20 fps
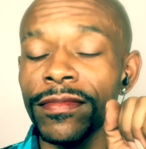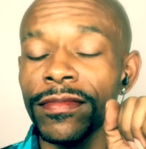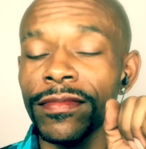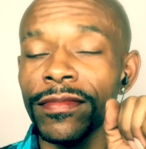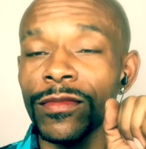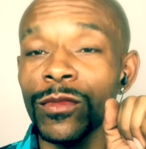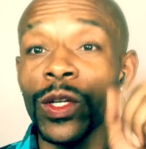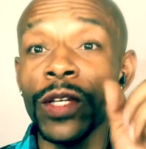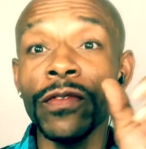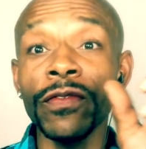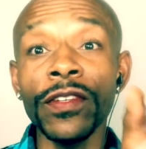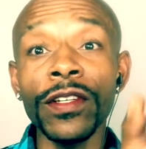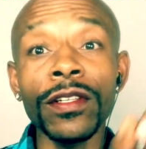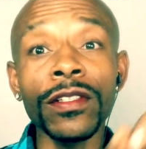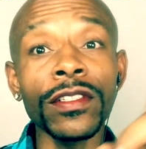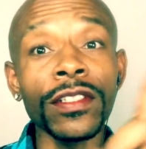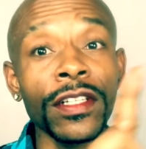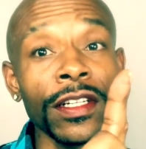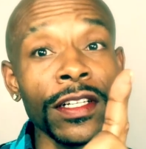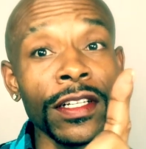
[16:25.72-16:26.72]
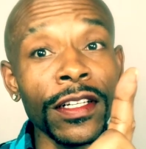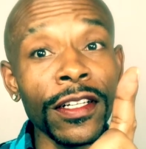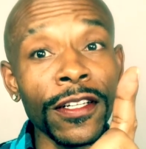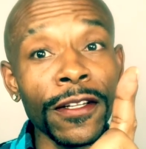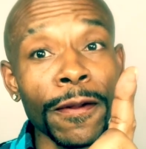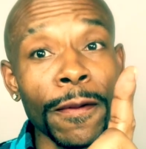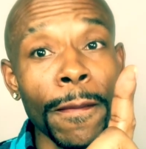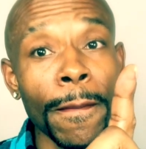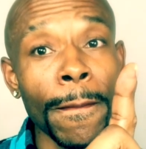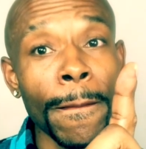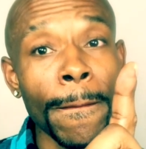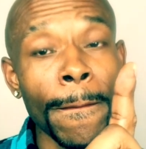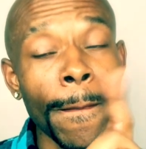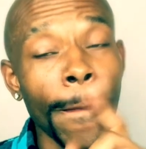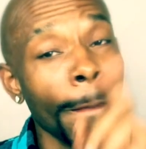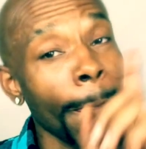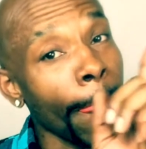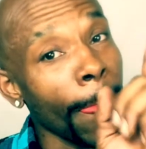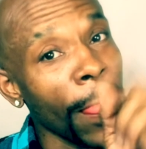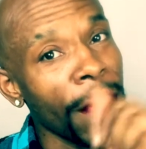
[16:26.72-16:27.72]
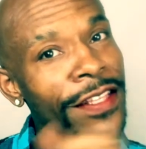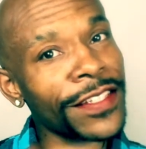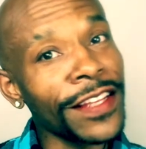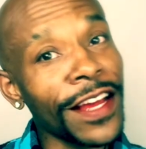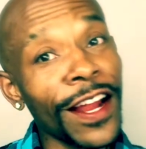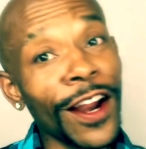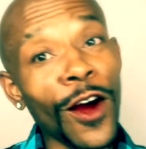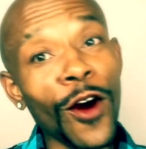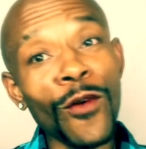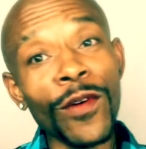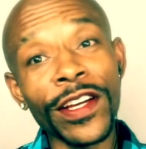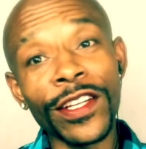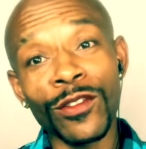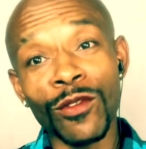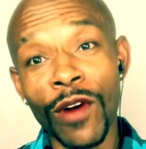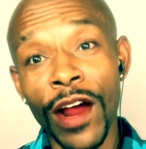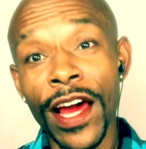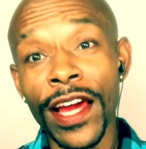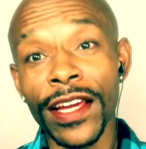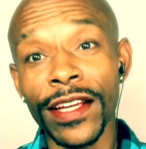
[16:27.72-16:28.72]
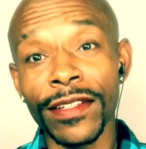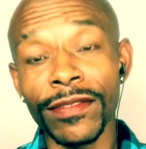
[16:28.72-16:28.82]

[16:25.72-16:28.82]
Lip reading: What feels good is not always right.